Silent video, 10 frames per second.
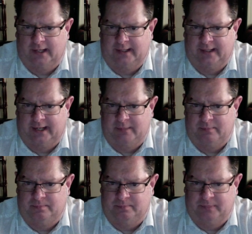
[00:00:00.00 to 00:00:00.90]
I, I,
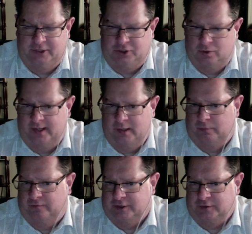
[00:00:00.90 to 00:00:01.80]
joined the
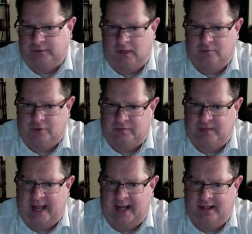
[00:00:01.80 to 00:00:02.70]
Professional Photographers of
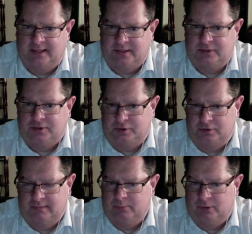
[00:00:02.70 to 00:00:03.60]
Canada as a
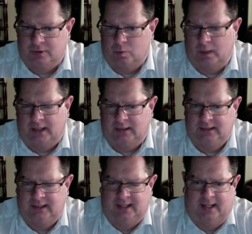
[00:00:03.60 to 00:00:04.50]
student member as well.
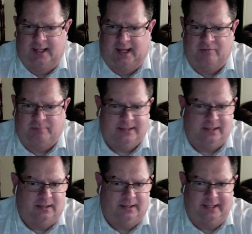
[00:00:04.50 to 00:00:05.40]
I've
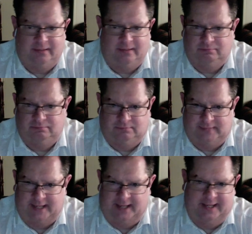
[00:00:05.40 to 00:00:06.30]
basically
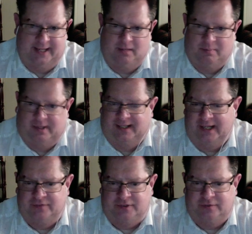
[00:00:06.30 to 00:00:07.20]
dedicated my
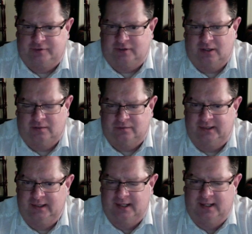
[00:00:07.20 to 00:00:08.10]
life to photography.
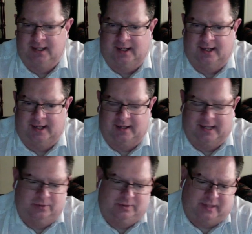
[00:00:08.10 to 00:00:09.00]
Uh,
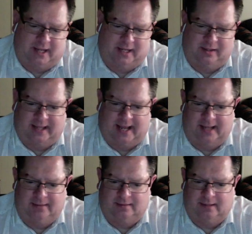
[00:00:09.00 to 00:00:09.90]
outside of
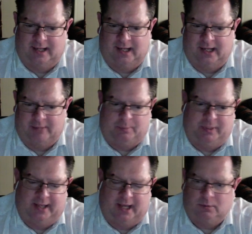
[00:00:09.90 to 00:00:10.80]
that, uh, I'm a
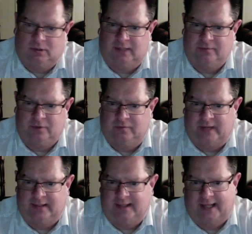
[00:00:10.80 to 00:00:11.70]
big animal lover. I've
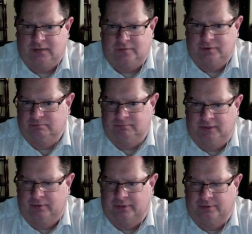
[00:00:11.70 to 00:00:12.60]
had cats for you
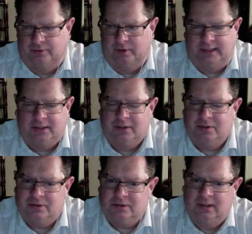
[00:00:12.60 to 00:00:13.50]
know 30
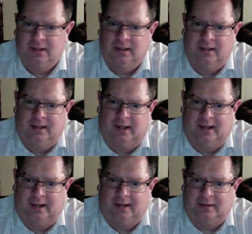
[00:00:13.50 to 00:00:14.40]
years.
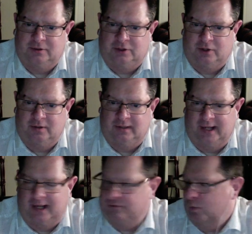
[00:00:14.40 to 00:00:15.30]
Uh, currently,
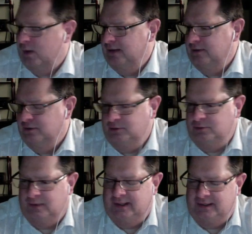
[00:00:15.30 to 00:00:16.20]
I have one
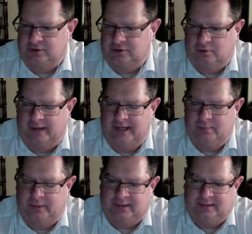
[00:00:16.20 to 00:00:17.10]
who uh, is great,
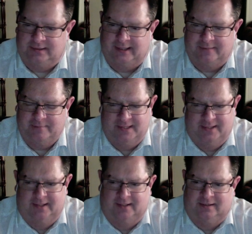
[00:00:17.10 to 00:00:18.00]
but uh,
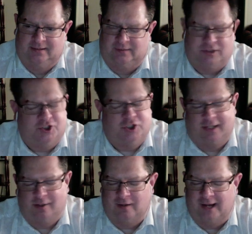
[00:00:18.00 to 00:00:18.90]
loves to
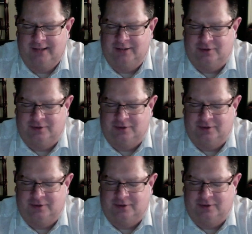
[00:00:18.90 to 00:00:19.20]
shed a lot.